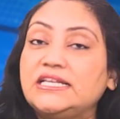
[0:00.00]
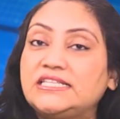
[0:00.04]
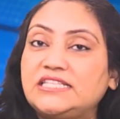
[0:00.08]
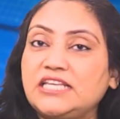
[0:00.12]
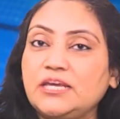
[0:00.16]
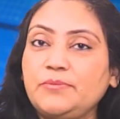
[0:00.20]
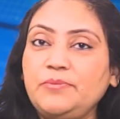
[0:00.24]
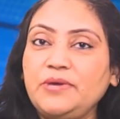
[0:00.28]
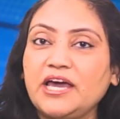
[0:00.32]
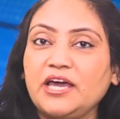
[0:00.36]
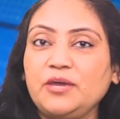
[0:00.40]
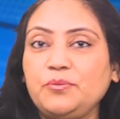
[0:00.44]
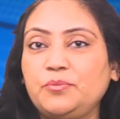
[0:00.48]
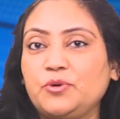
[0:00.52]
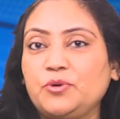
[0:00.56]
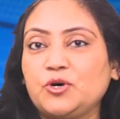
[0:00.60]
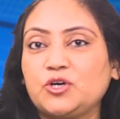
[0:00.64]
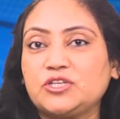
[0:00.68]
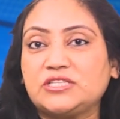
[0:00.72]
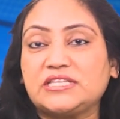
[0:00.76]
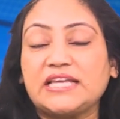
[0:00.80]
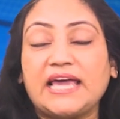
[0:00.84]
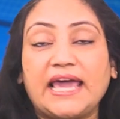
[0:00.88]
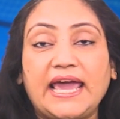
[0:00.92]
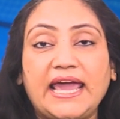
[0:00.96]
CBI
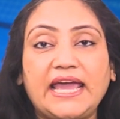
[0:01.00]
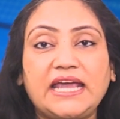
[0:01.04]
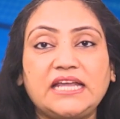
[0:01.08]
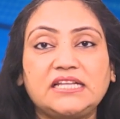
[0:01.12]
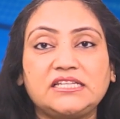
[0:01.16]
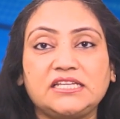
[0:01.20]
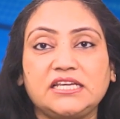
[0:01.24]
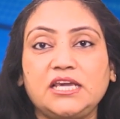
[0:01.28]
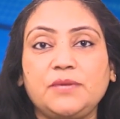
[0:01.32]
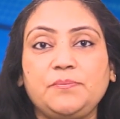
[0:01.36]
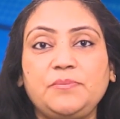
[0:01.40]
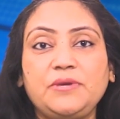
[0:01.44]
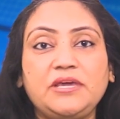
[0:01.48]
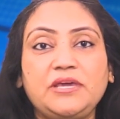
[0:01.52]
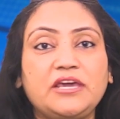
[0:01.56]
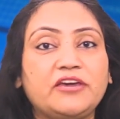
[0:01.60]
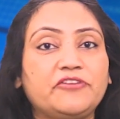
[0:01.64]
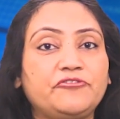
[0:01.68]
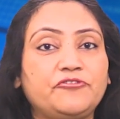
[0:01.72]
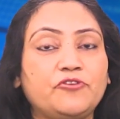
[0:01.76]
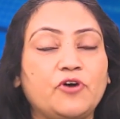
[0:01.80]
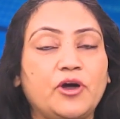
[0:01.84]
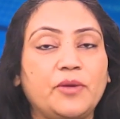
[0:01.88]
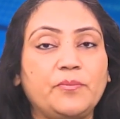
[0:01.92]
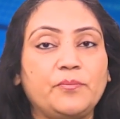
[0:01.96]
books 8
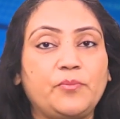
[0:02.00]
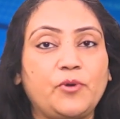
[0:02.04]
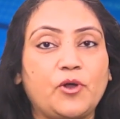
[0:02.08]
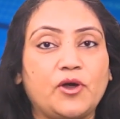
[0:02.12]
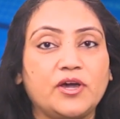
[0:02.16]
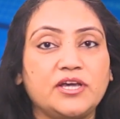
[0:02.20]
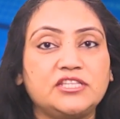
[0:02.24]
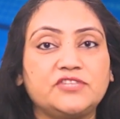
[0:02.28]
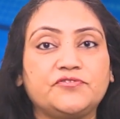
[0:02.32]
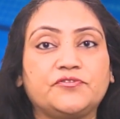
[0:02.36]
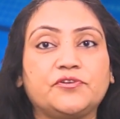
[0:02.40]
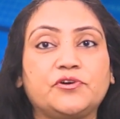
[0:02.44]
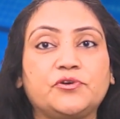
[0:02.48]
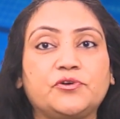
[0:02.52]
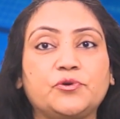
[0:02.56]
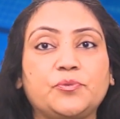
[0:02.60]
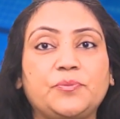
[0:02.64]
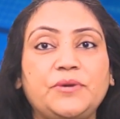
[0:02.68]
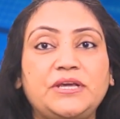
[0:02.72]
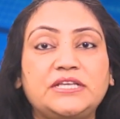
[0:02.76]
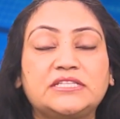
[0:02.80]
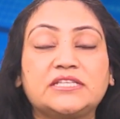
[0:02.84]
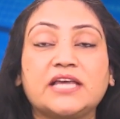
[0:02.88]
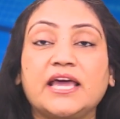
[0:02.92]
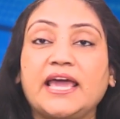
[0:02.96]
EPFO employees for
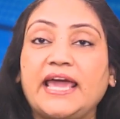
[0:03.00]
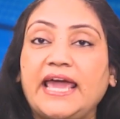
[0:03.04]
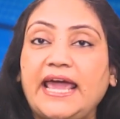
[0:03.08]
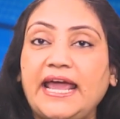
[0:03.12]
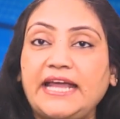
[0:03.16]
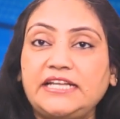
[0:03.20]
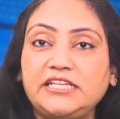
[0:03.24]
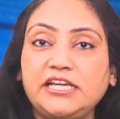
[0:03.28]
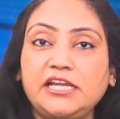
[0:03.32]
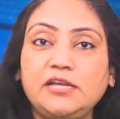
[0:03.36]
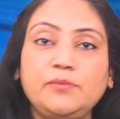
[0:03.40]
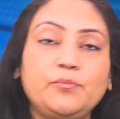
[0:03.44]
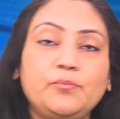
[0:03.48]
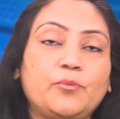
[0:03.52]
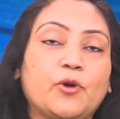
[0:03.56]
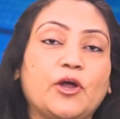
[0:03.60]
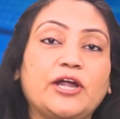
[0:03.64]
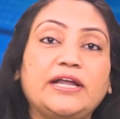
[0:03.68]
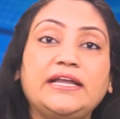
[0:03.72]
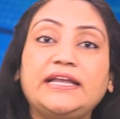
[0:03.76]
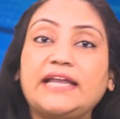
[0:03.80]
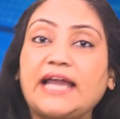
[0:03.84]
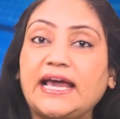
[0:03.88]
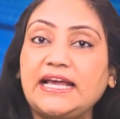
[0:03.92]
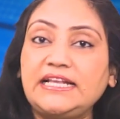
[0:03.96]
Rs.
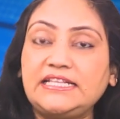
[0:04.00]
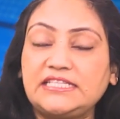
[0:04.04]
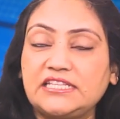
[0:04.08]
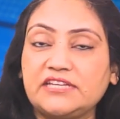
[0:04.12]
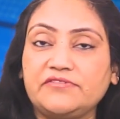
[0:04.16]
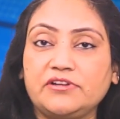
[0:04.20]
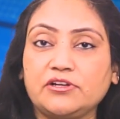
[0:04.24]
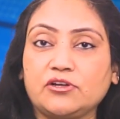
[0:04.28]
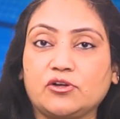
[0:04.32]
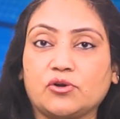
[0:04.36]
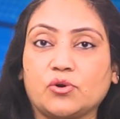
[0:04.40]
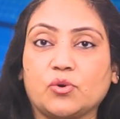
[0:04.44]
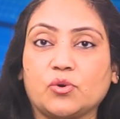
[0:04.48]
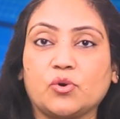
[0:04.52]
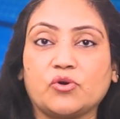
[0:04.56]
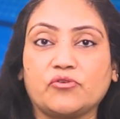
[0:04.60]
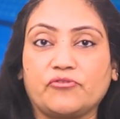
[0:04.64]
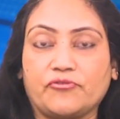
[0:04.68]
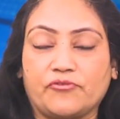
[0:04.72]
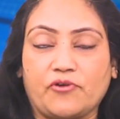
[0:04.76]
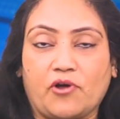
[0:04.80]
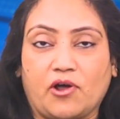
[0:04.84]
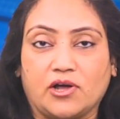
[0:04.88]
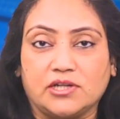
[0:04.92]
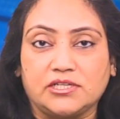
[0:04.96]
18.97 crore
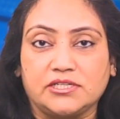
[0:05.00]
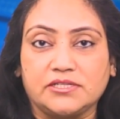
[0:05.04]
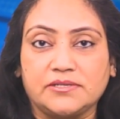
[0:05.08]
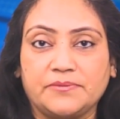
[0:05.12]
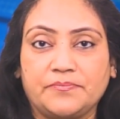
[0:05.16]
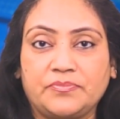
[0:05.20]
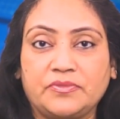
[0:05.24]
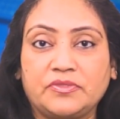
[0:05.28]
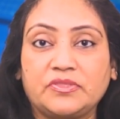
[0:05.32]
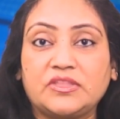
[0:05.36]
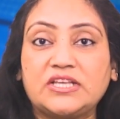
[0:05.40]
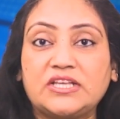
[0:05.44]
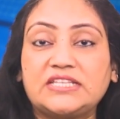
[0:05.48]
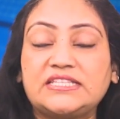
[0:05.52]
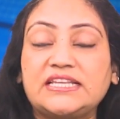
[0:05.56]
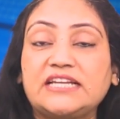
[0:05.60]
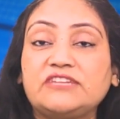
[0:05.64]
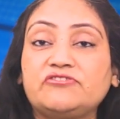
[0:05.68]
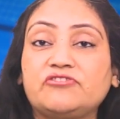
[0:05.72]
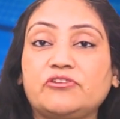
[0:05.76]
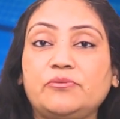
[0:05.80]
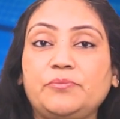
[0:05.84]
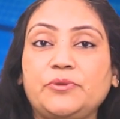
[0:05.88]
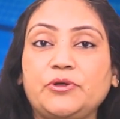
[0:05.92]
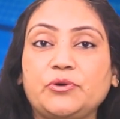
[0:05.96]
fraud. The
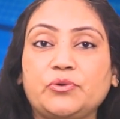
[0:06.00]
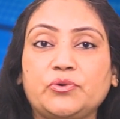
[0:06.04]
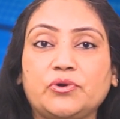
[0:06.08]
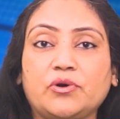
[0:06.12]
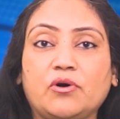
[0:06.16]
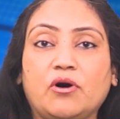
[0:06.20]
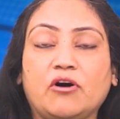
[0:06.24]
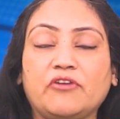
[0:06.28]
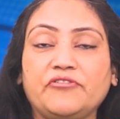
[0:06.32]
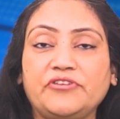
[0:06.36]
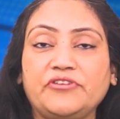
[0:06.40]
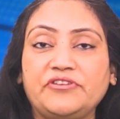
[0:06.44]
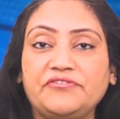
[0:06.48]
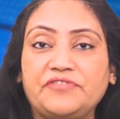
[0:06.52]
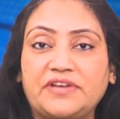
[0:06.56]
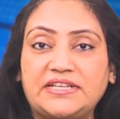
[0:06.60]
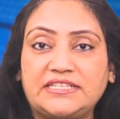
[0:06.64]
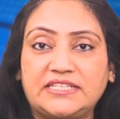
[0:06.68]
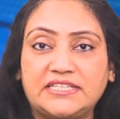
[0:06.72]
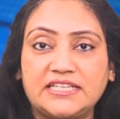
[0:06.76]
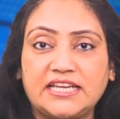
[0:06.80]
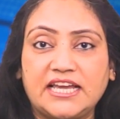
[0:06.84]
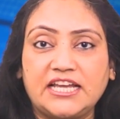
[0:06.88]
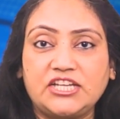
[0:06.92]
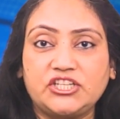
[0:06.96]
Central Bureau of
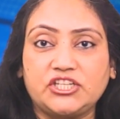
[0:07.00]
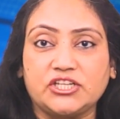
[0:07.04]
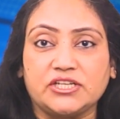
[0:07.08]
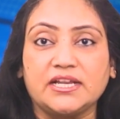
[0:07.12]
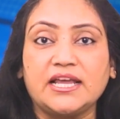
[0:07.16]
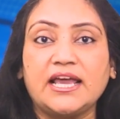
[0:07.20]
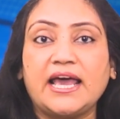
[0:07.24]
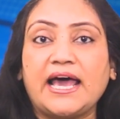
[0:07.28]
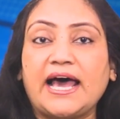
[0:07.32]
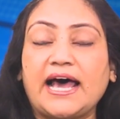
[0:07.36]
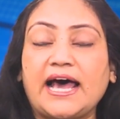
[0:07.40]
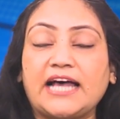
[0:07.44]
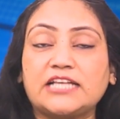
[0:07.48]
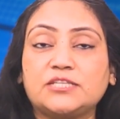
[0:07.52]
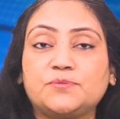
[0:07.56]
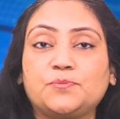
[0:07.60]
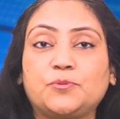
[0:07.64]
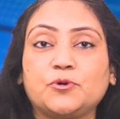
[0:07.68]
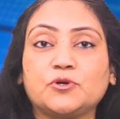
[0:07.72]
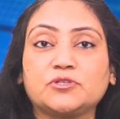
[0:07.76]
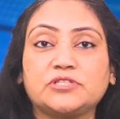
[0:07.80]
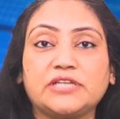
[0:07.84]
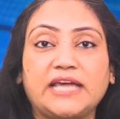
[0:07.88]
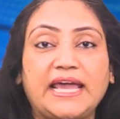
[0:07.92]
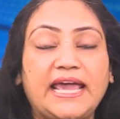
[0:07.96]
Investigation has
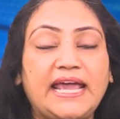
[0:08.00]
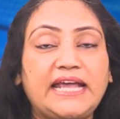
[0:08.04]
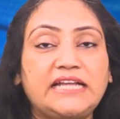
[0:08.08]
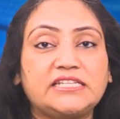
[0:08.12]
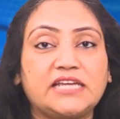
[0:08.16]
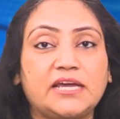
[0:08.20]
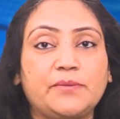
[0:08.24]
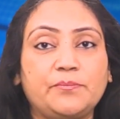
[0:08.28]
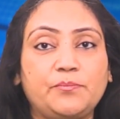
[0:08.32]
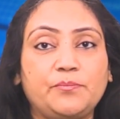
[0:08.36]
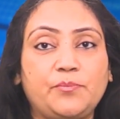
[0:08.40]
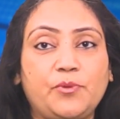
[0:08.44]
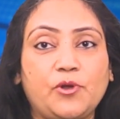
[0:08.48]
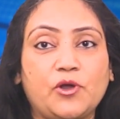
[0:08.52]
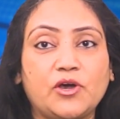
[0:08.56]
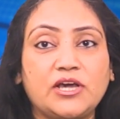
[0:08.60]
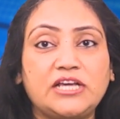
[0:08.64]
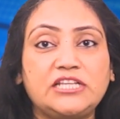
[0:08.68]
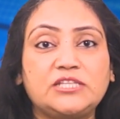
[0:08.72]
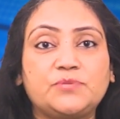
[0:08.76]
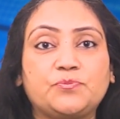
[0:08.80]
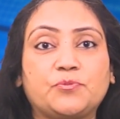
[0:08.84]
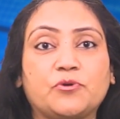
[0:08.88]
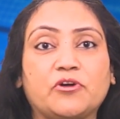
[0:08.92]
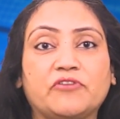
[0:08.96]
booked 8
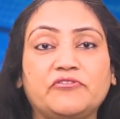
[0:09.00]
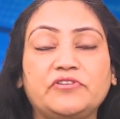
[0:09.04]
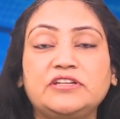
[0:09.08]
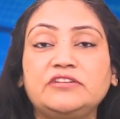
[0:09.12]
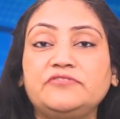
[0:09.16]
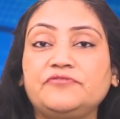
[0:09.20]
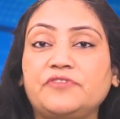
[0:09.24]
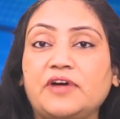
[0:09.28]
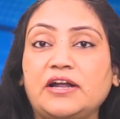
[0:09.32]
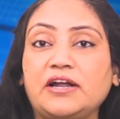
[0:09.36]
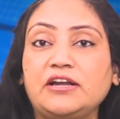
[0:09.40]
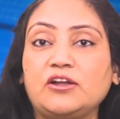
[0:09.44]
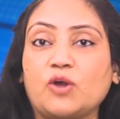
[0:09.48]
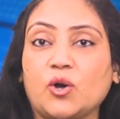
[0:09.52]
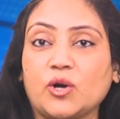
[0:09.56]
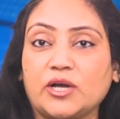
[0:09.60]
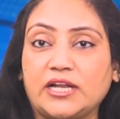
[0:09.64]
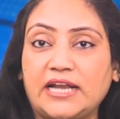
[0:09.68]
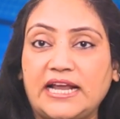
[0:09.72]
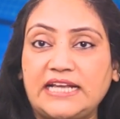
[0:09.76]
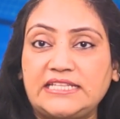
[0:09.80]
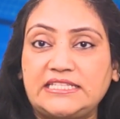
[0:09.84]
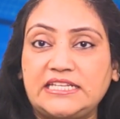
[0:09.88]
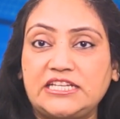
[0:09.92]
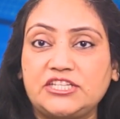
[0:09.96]
employees Provident Fund
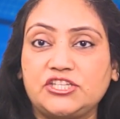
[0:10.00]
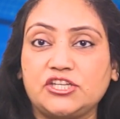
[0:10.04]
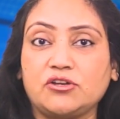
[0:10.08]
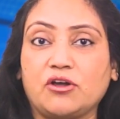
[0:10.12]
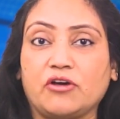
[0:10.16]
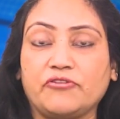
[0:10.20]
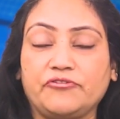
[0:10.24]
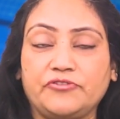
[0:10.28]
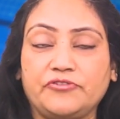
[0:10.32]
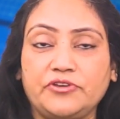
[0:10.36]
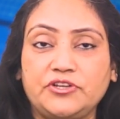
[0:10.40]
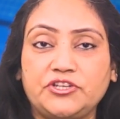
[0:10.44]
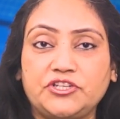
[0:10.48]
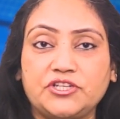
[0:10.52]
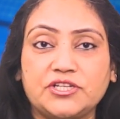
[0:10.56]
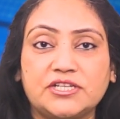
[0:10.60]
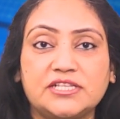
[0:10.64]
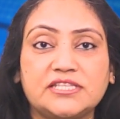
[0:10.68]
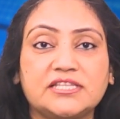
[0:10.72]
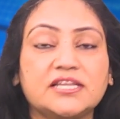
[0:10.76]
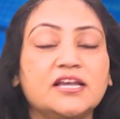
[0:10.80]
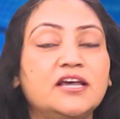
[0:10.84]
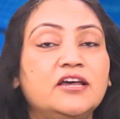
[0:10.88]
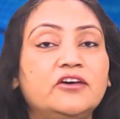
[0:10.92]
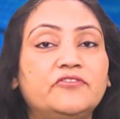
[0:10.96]
Organization officials